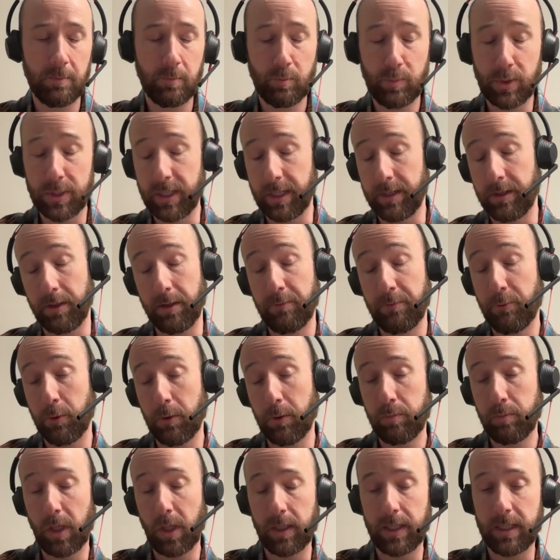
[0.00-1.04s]
particularly
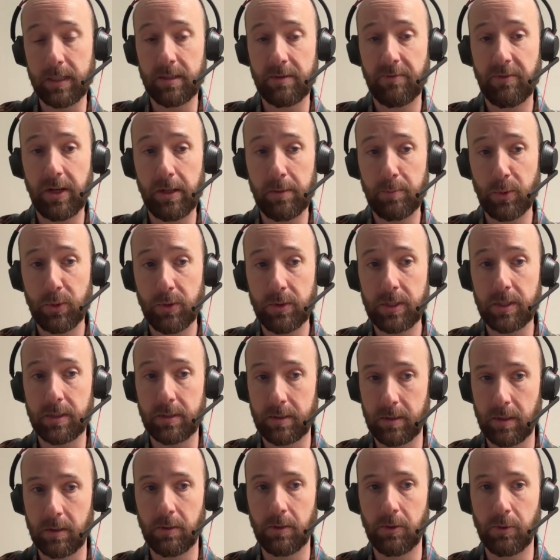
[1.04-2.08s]
for plugin developers,
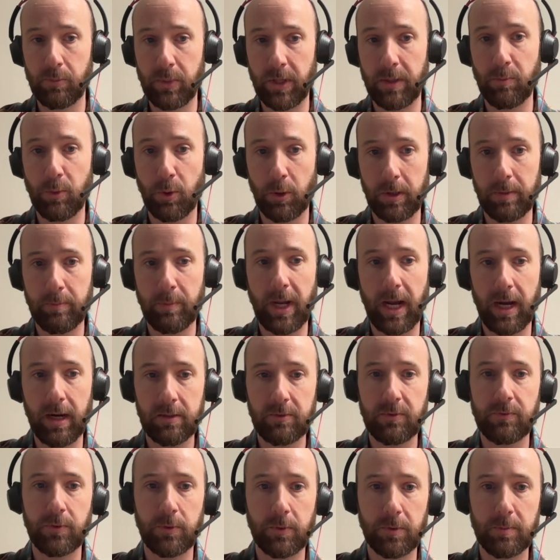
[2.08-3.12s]
it's a little bit more
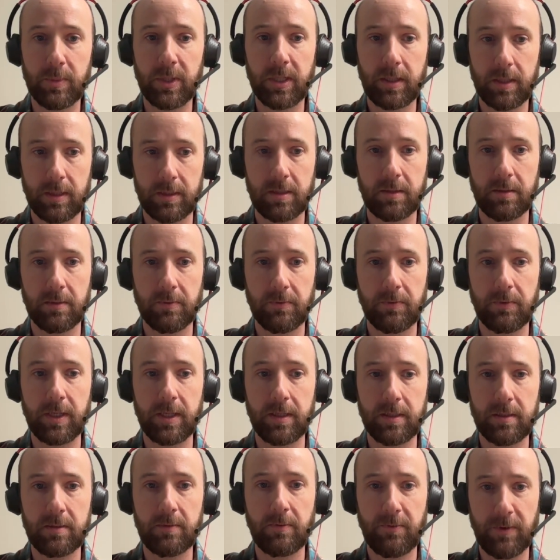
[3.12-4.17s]
impactful because of
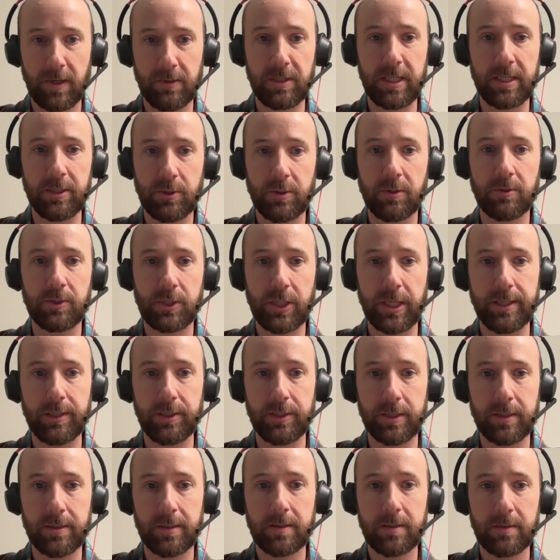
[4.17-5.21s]
these foundational
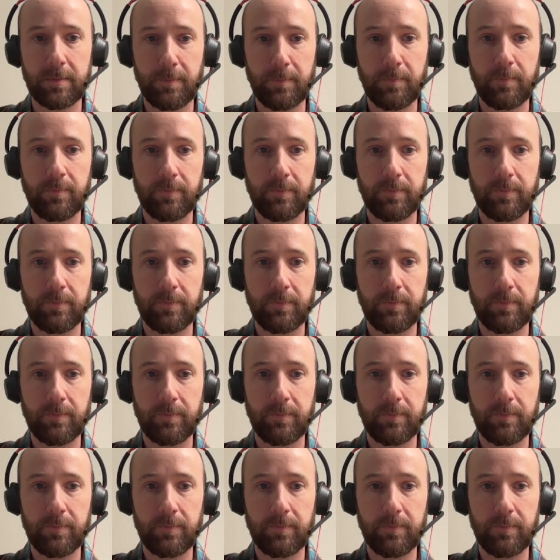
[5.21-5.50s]
changes.